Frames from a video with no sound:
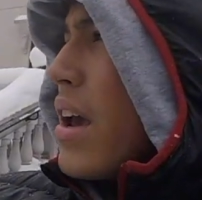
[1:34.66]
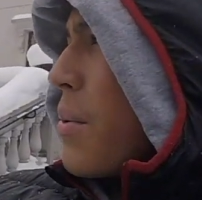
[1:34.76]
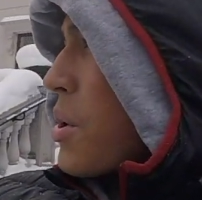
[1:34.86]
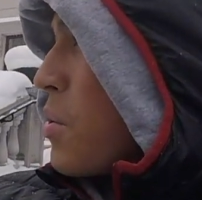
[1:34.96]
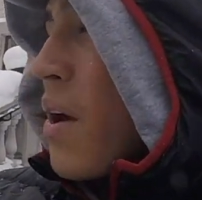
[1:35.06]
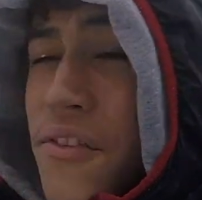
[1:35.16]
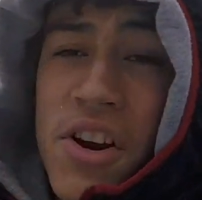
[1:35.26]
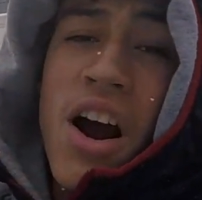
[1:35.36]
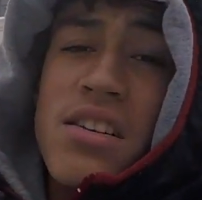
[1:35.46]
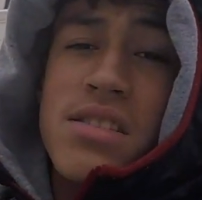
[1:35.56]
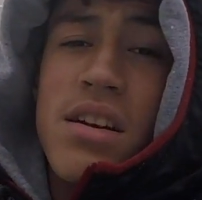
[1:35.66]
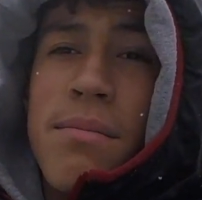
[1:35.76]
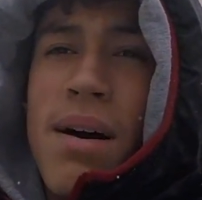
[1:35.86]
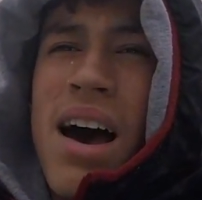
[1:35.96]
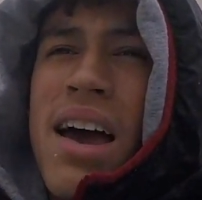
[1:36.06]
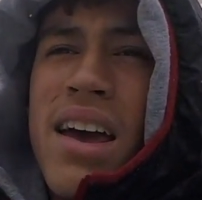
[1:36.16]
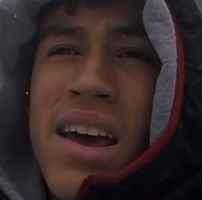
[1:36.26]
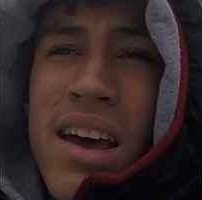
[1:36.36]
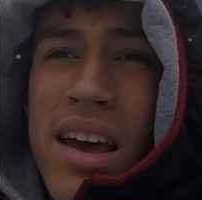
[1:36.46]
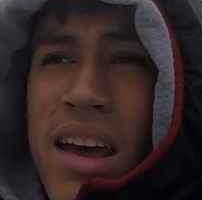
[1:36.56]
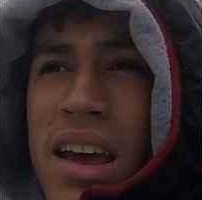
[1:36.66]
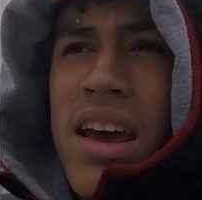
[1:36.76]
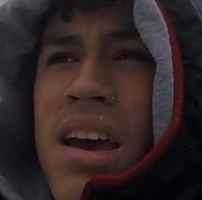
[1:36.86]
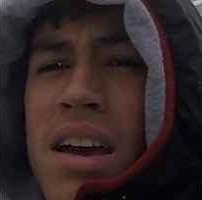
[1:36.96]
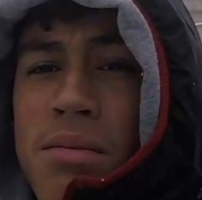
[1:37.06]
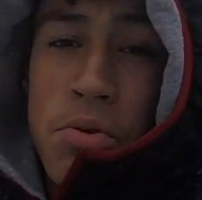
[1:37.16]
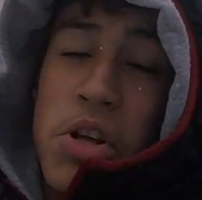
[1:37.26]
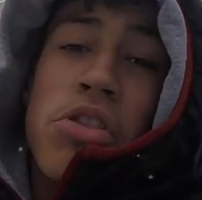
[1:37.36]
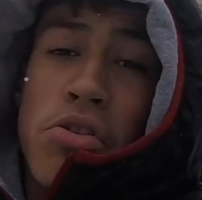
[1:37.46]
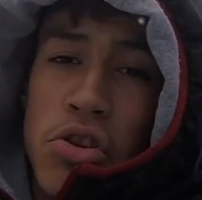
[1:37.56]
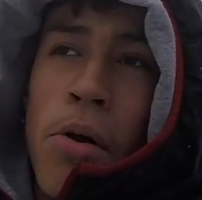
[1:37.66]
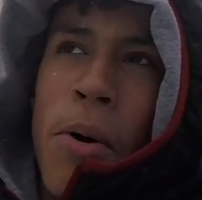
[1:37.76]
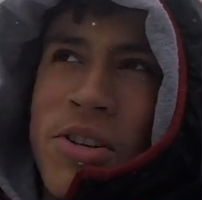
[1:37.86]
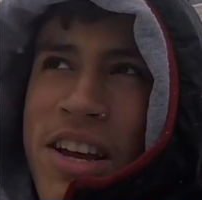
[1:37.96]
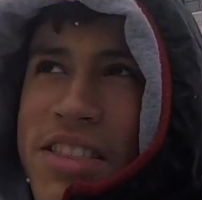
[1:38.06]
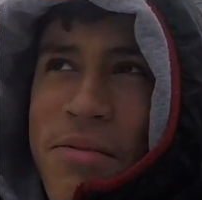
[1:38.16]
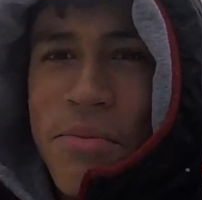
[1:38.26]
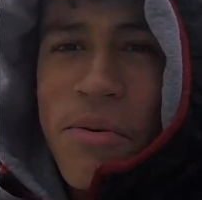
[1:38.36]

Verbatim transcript: and we're gonna wait for cars to come by, and we're gonna throw snowballs at them.